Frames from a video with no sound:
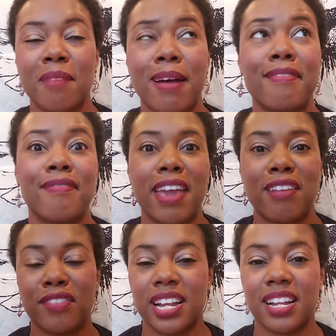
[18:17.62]
my
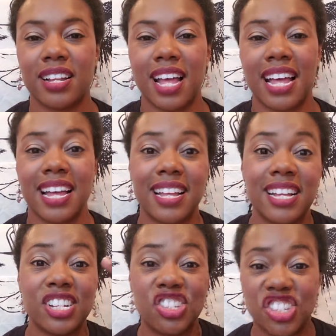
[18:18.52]
favorite
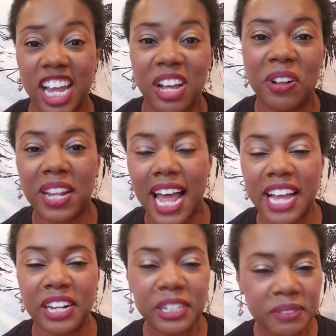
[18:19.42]
gel
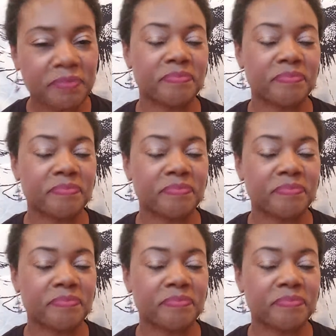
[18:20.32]
liner.